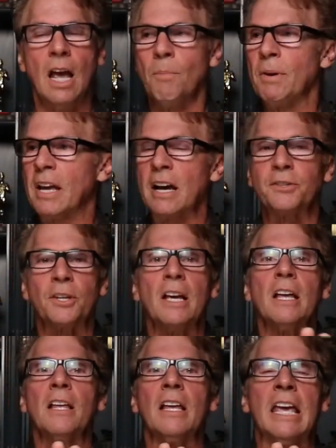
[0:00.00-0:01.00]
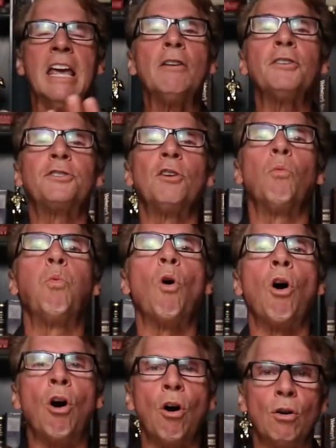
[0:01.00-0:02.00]
Because Here's the
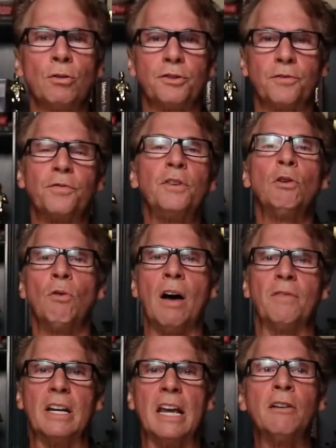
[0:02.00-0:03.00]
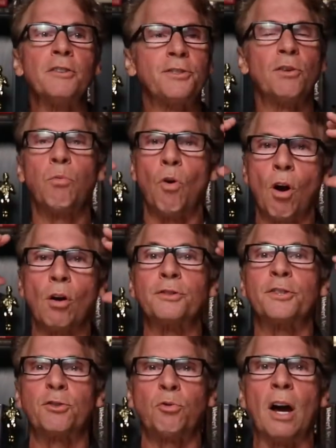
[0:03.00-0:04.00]
world's view of it. Here's the
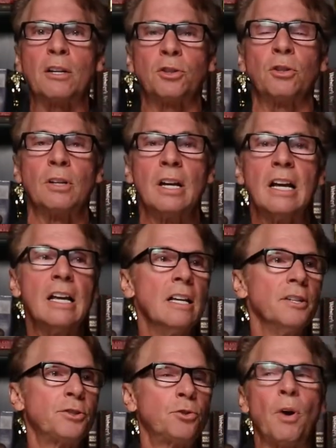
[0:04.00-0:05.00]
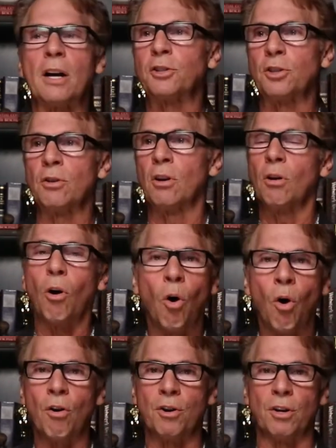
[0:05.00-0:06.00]
world's structure, structural
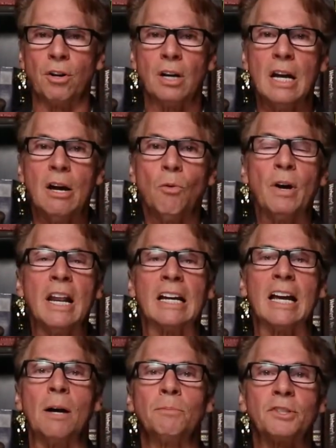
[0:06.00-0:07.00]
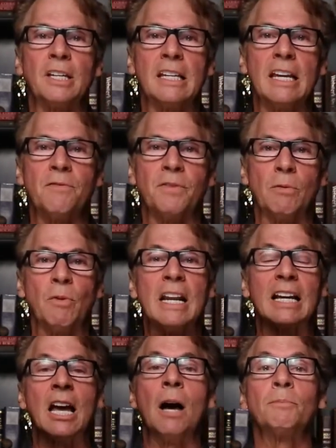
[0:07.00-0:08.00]
order when it comes to giving, when
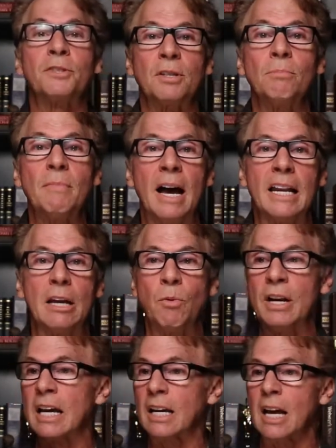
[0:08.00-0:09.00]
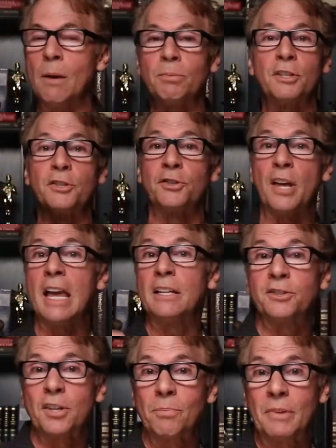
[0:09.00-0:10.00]
it comes to money, when it comes to
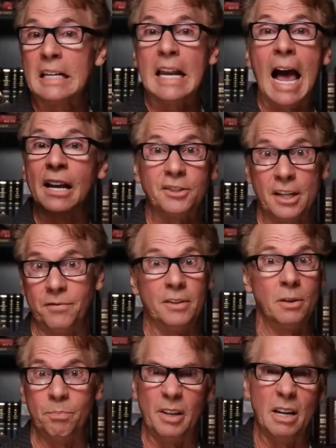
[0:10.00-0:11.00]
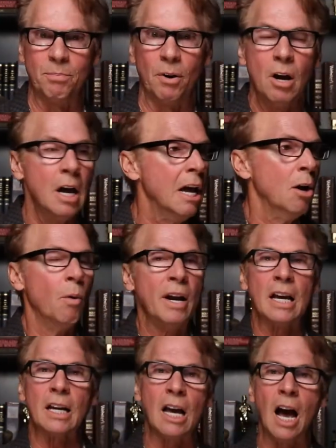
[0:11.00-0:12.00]
saying something nice even to people, when
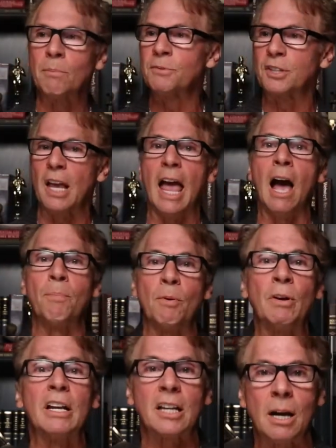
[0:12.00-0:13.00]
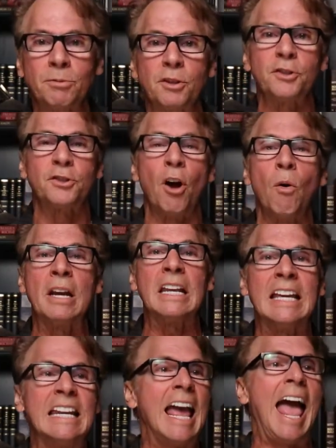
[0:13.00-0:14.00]
it comes to helping, when it comes to sowing
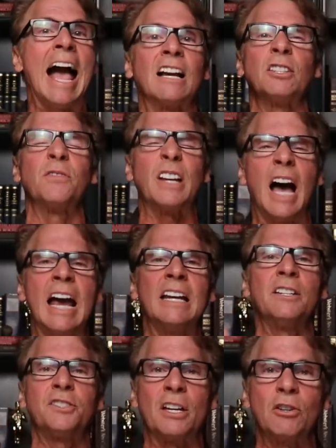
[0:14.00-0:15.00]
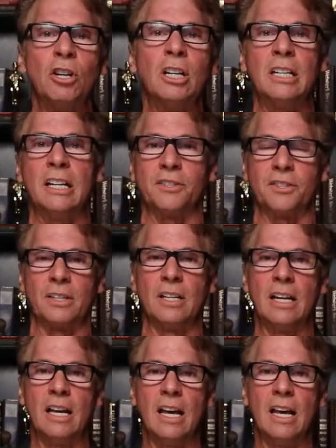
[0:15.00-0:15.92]
any act of kindness and goodness.